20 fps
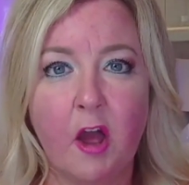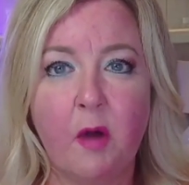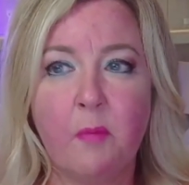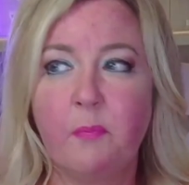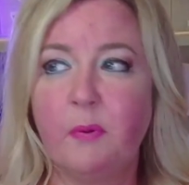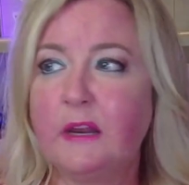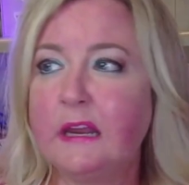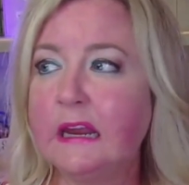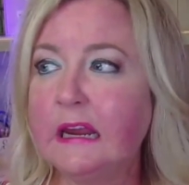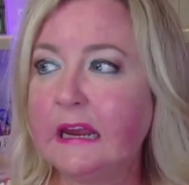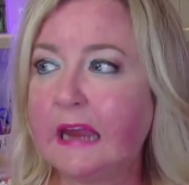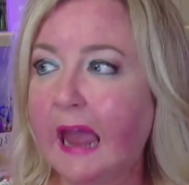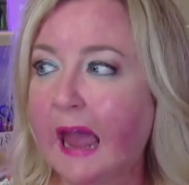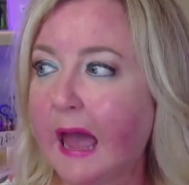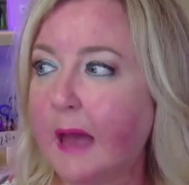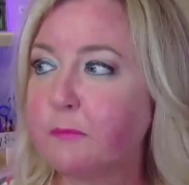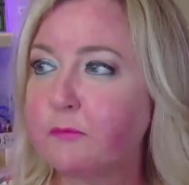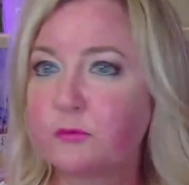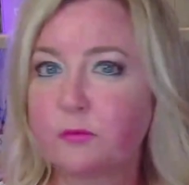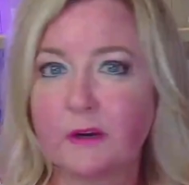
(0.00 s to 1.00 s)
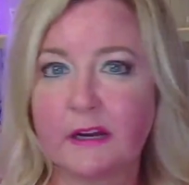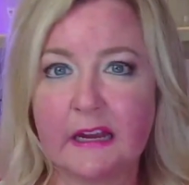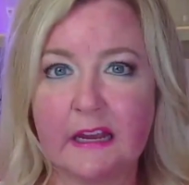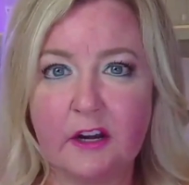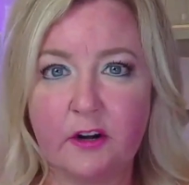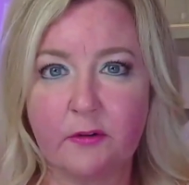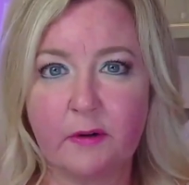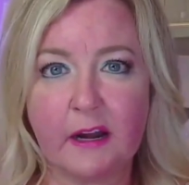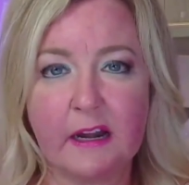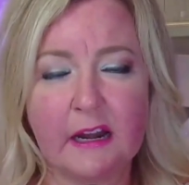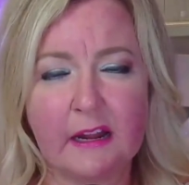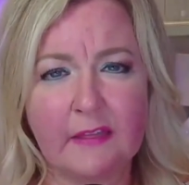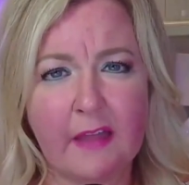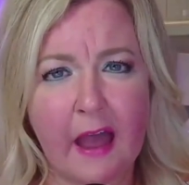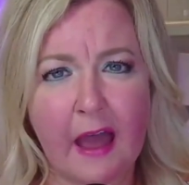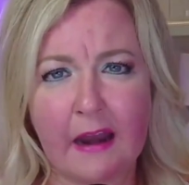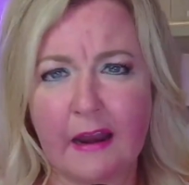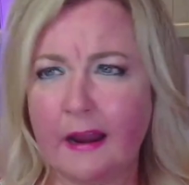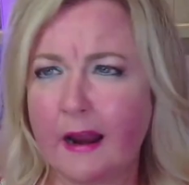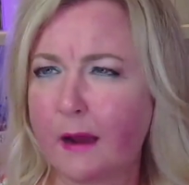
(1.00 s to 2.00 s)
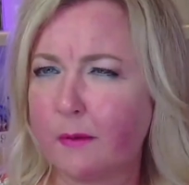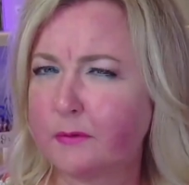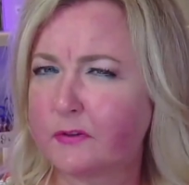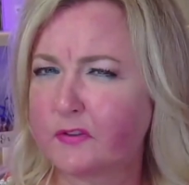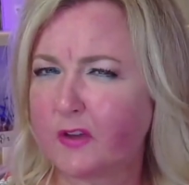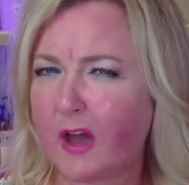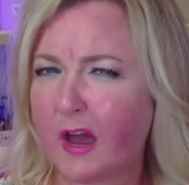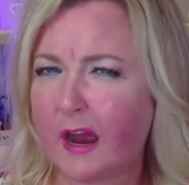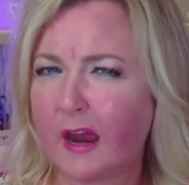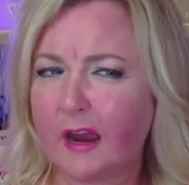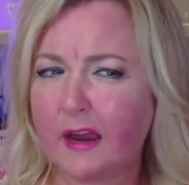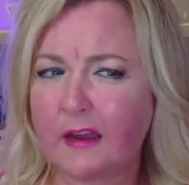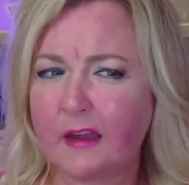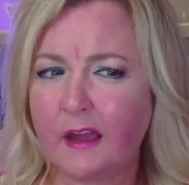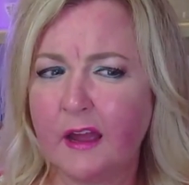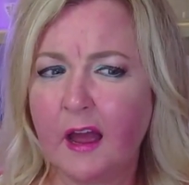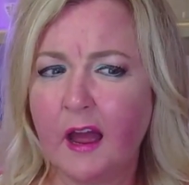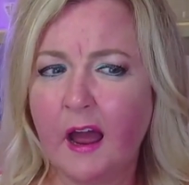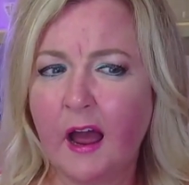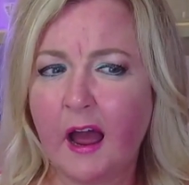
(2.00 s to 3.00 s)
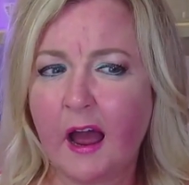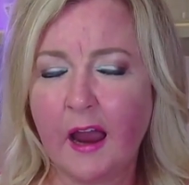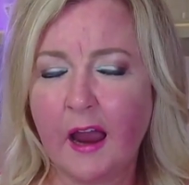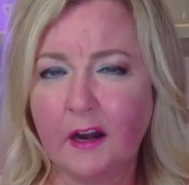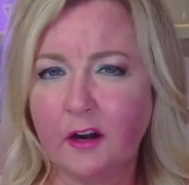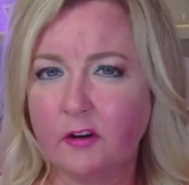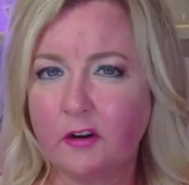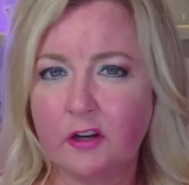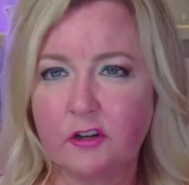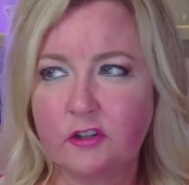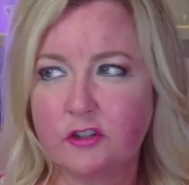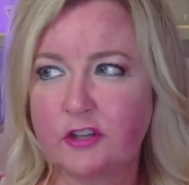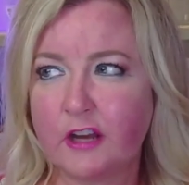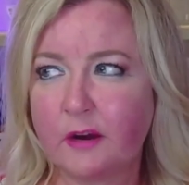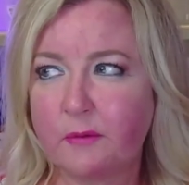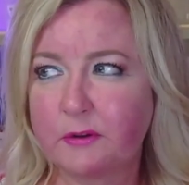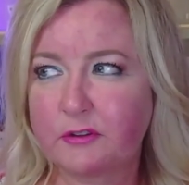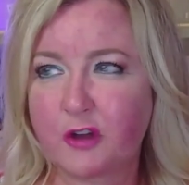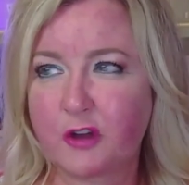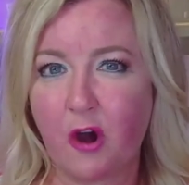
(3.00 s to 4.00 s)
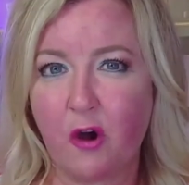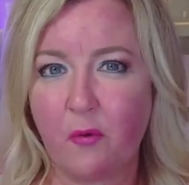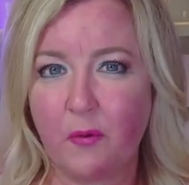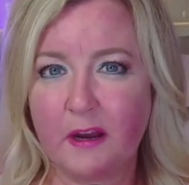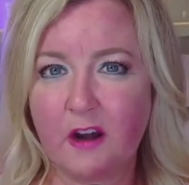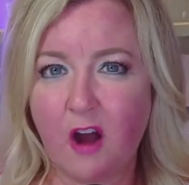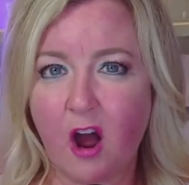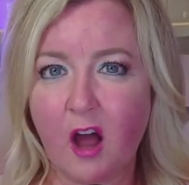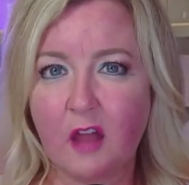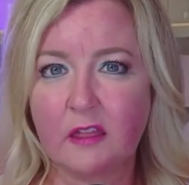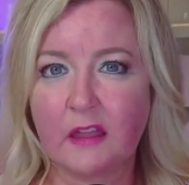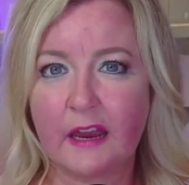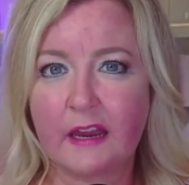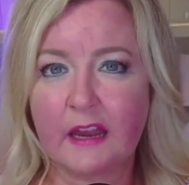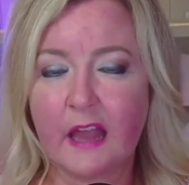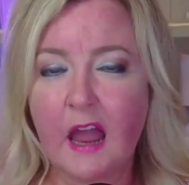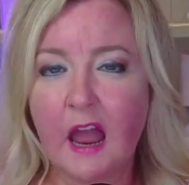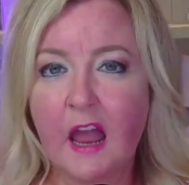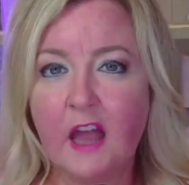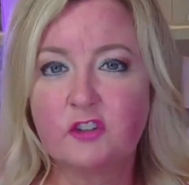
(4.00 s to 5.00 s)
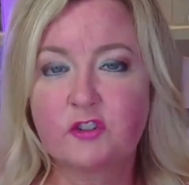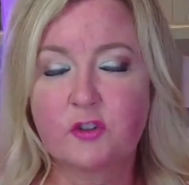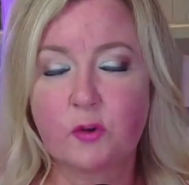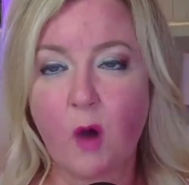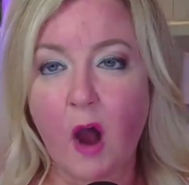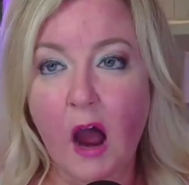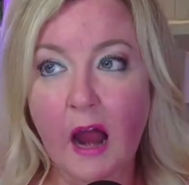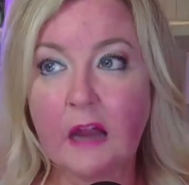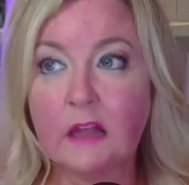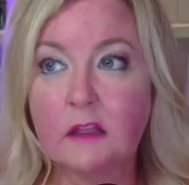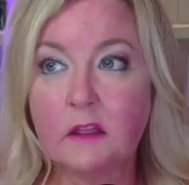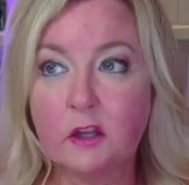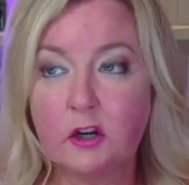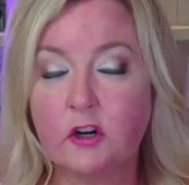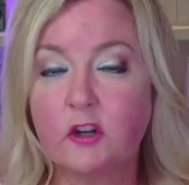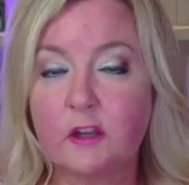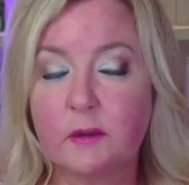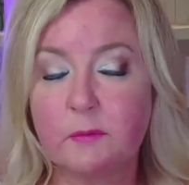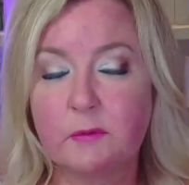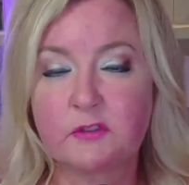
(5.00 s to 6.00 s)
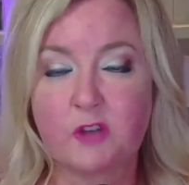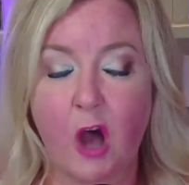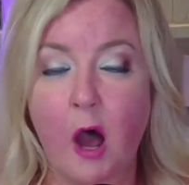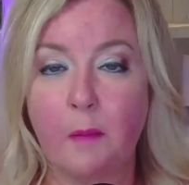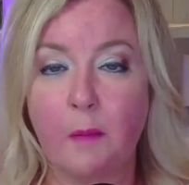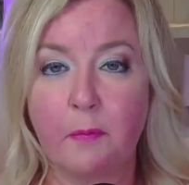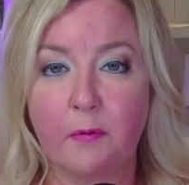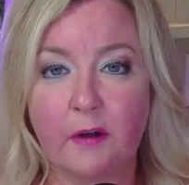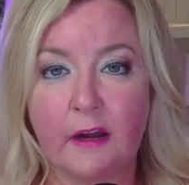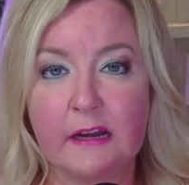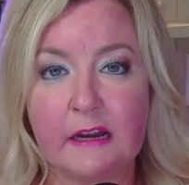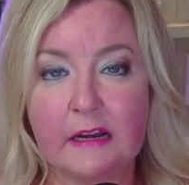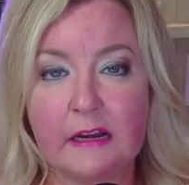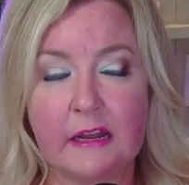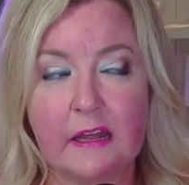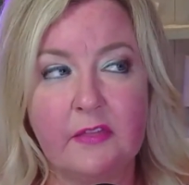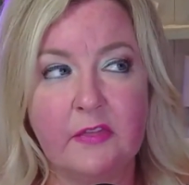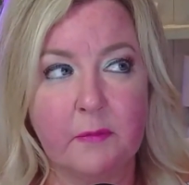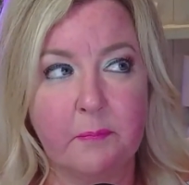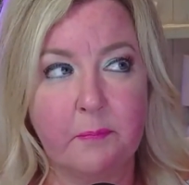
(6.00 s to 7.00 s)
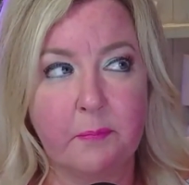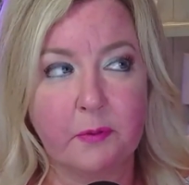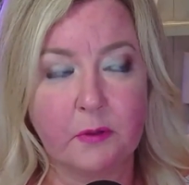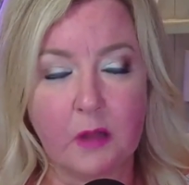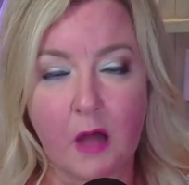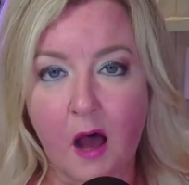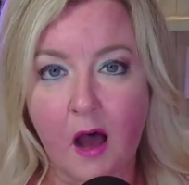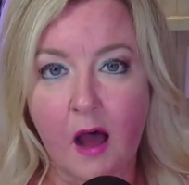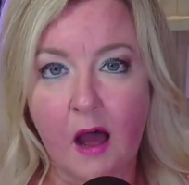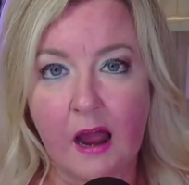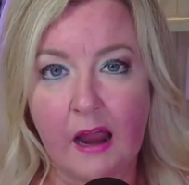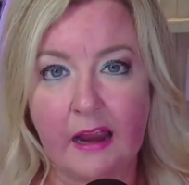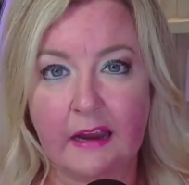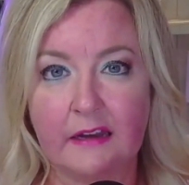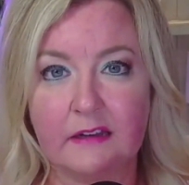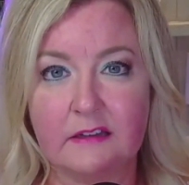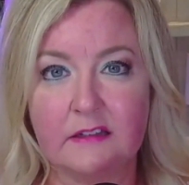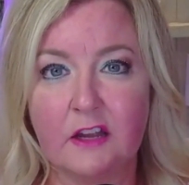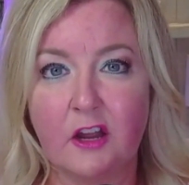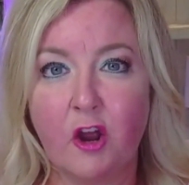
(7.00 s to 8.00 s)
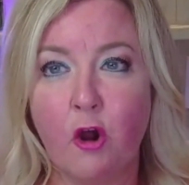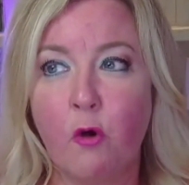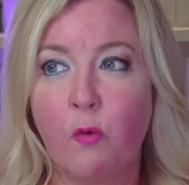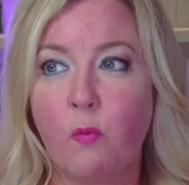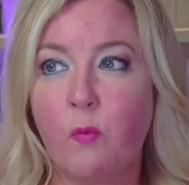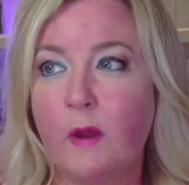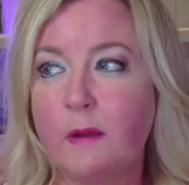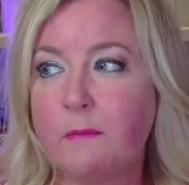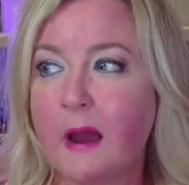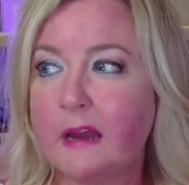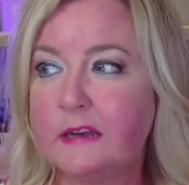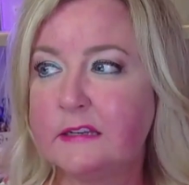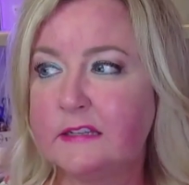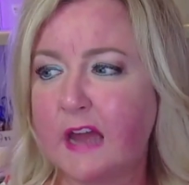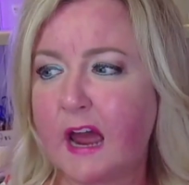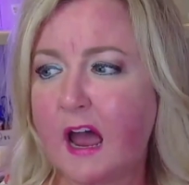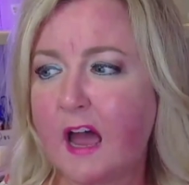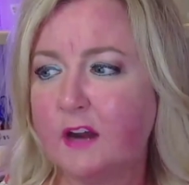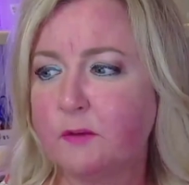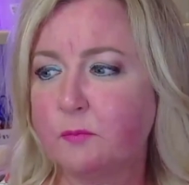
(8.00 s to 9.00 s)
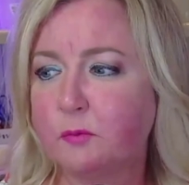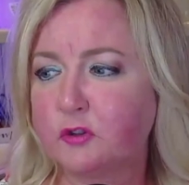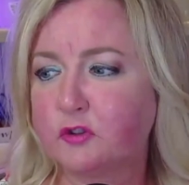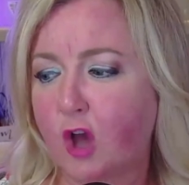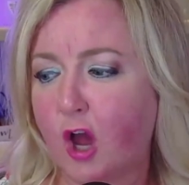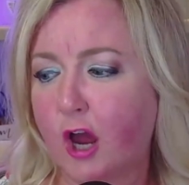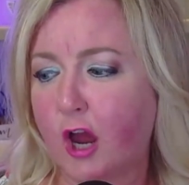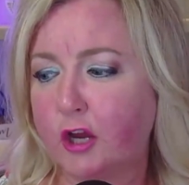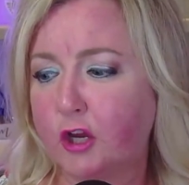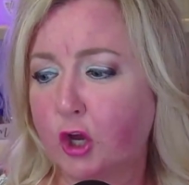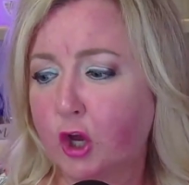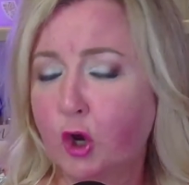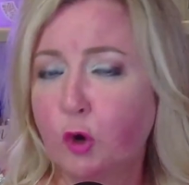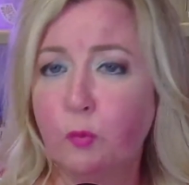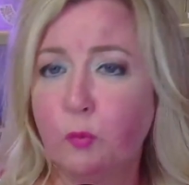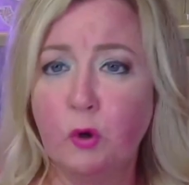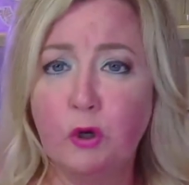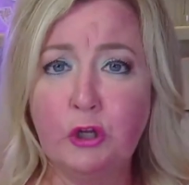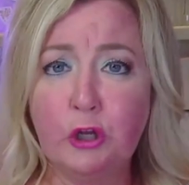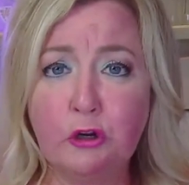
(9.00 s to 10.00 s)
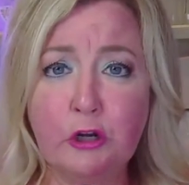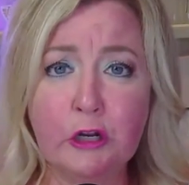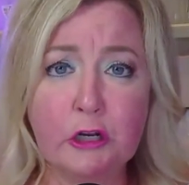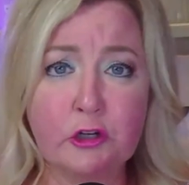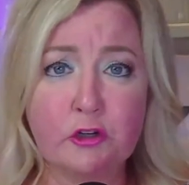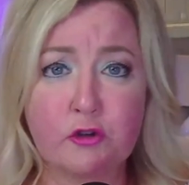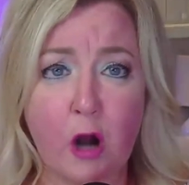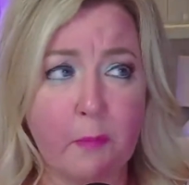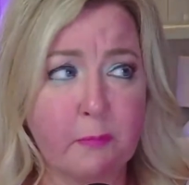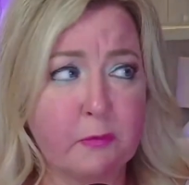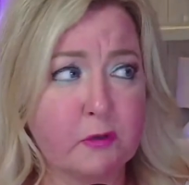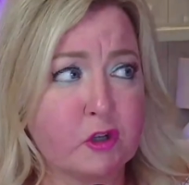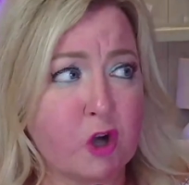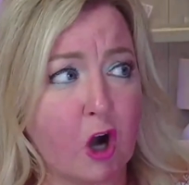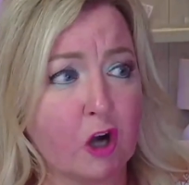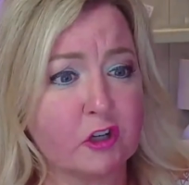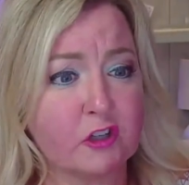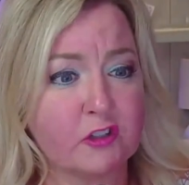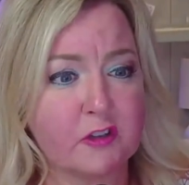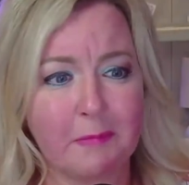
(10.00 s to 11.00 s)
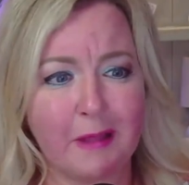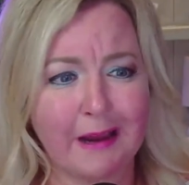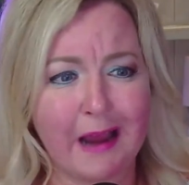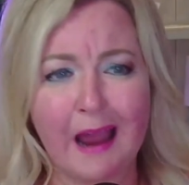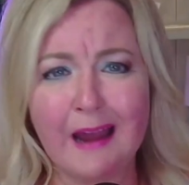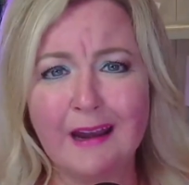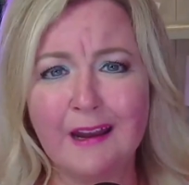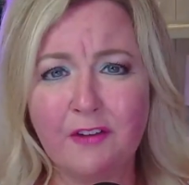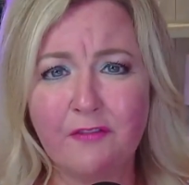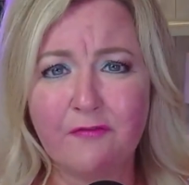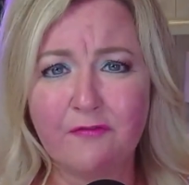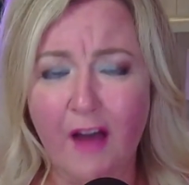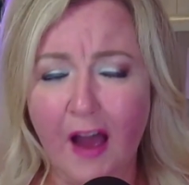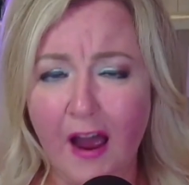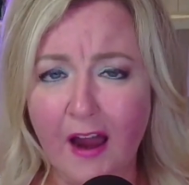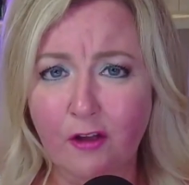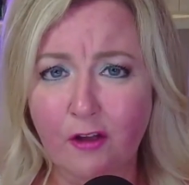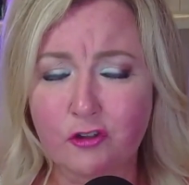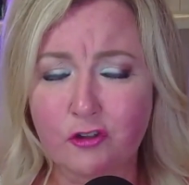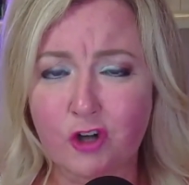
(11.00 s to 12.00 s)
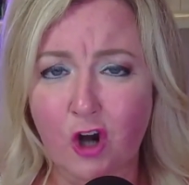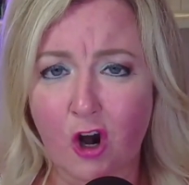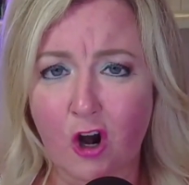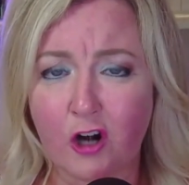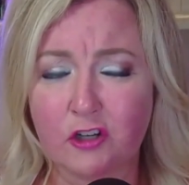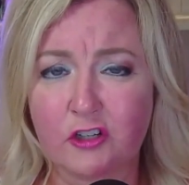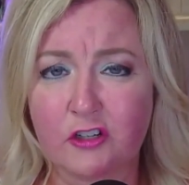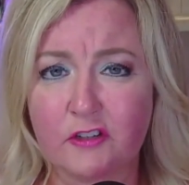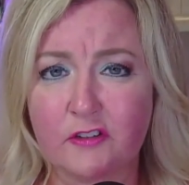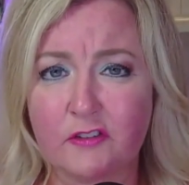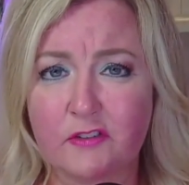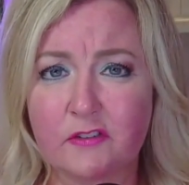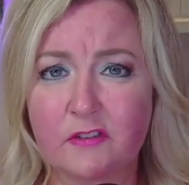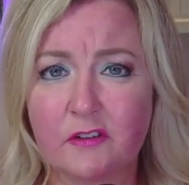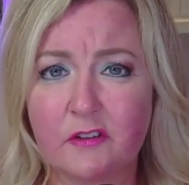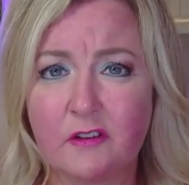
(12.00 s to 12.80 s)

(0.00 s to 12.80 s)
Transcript: But he kept reiterating that. And I was like, I don't understand what's going on. Like, so I literally was operating in the blind when my dad was like, well, you need to drop the charges. I'm like, I didn't file charges.